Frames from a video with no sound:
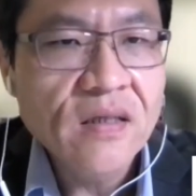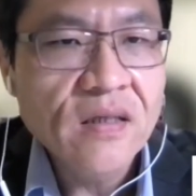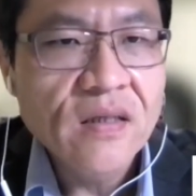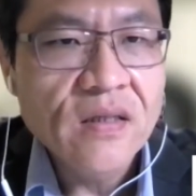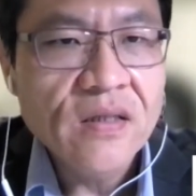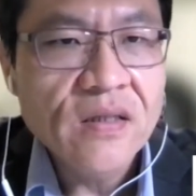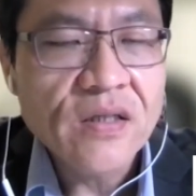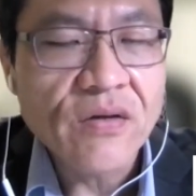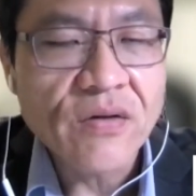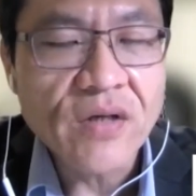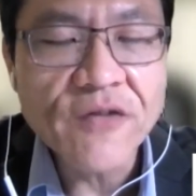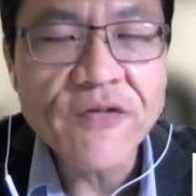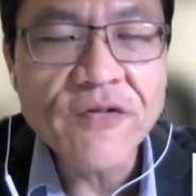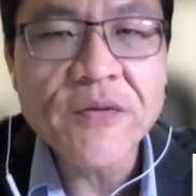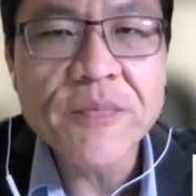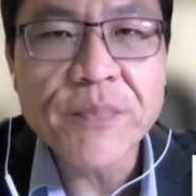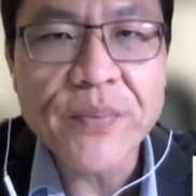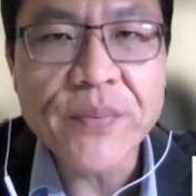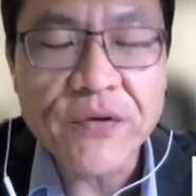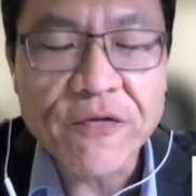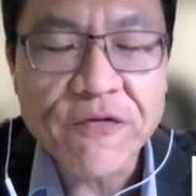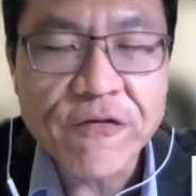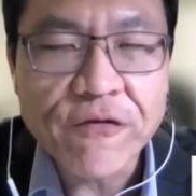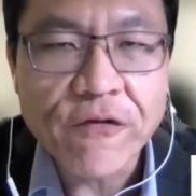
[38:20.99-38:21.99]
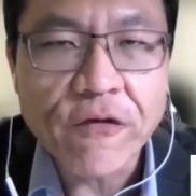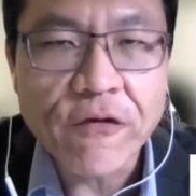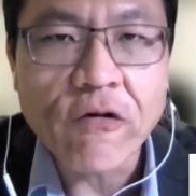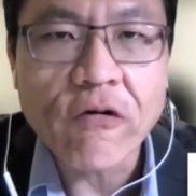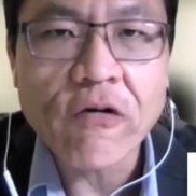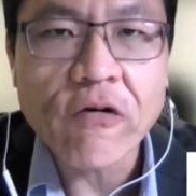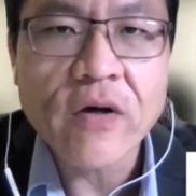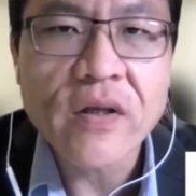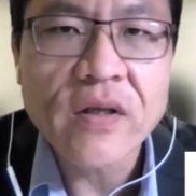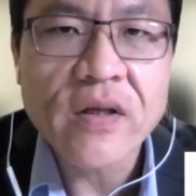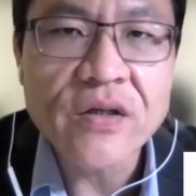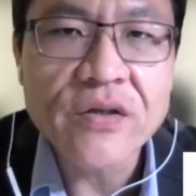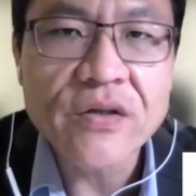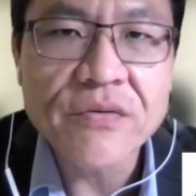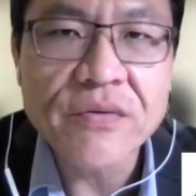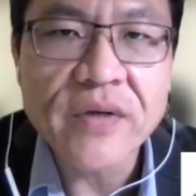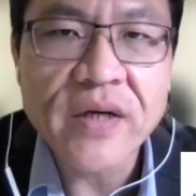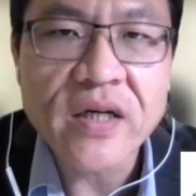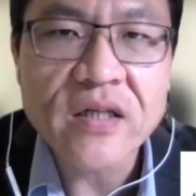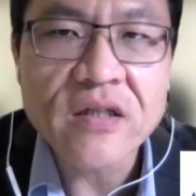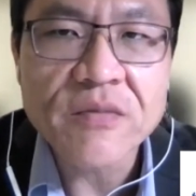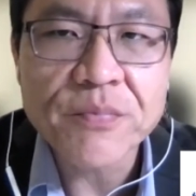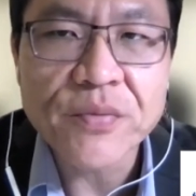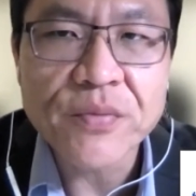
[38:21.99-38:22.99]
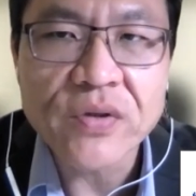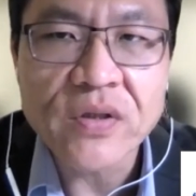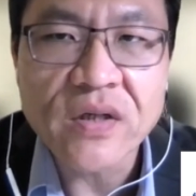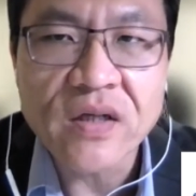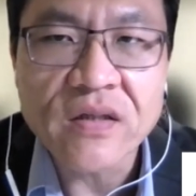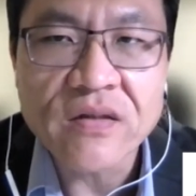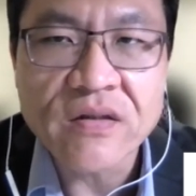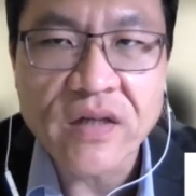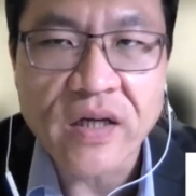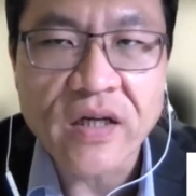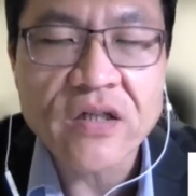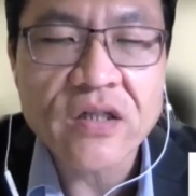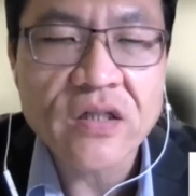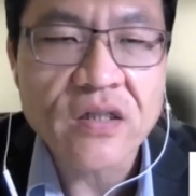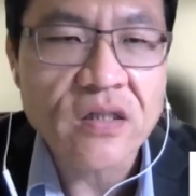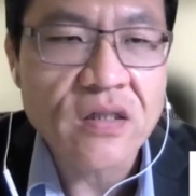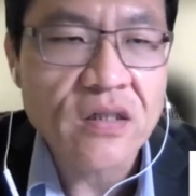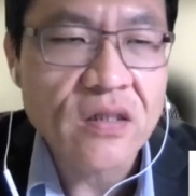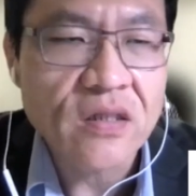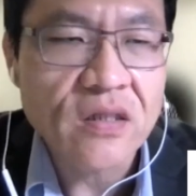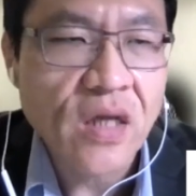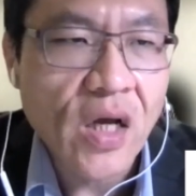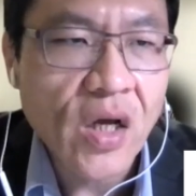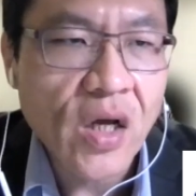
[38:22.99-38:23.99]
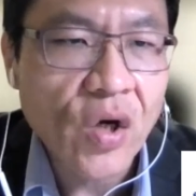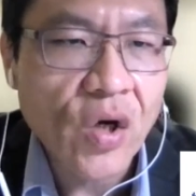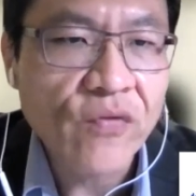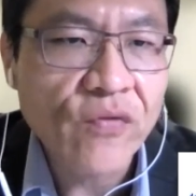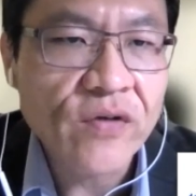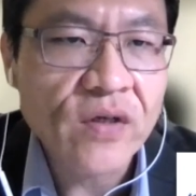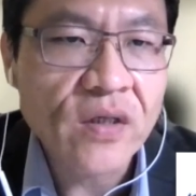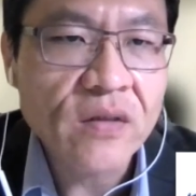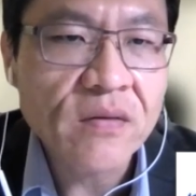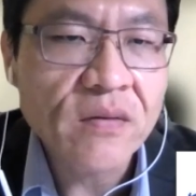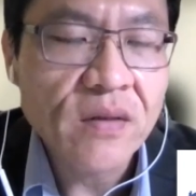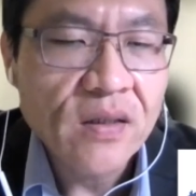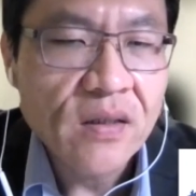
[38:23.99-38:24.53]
So even before the US put a sanction over